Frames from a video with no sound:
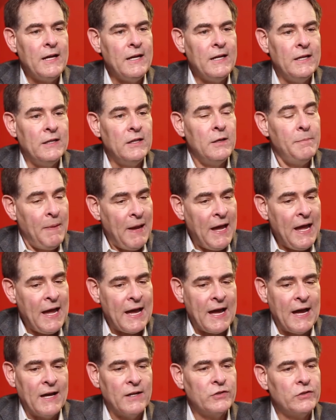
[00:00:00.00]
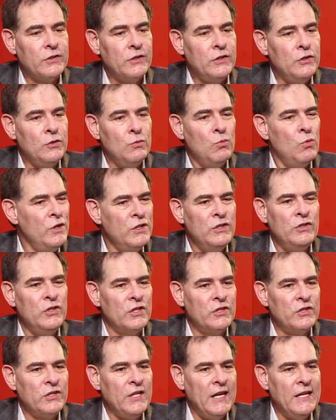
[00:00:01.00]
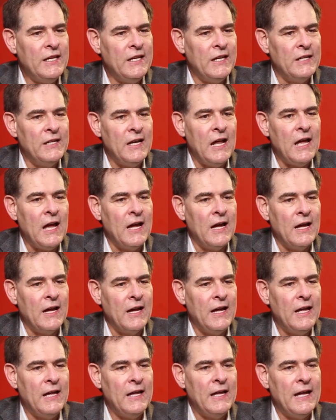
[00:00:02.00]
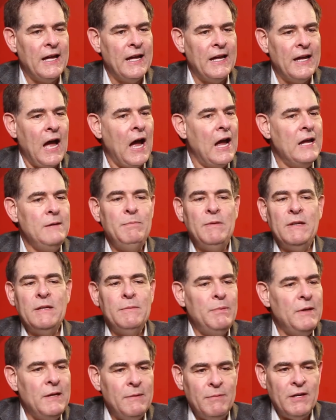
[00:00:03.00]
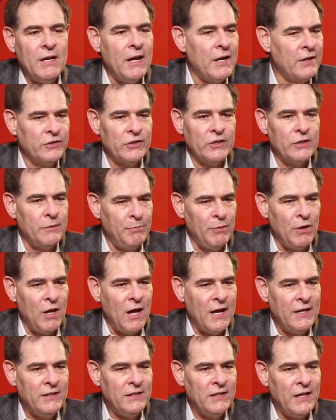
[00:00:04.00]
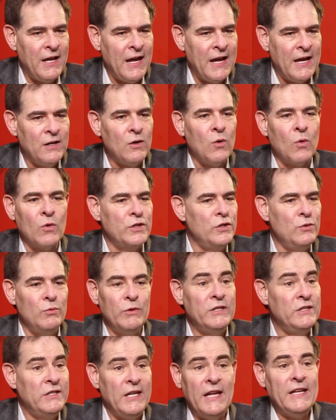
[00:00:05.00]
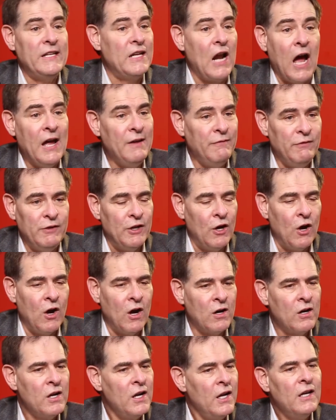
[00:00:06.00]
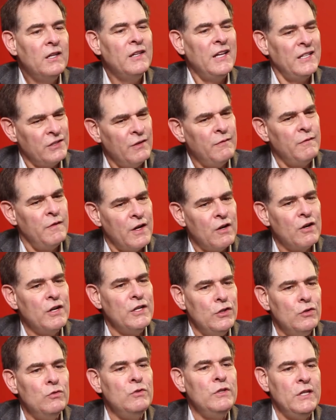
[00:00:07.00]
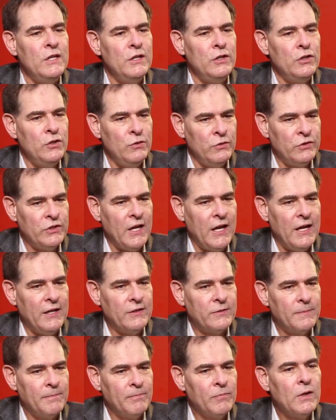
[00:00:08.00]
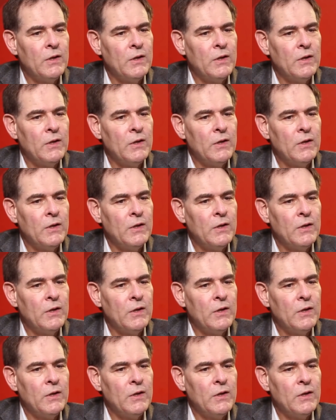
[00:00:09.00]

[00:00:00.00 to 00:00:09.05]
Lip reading: In the past, you wouldn't just take a IP-PBX and apply to that, or you wouldn't take an IVR. That's a very unique use case.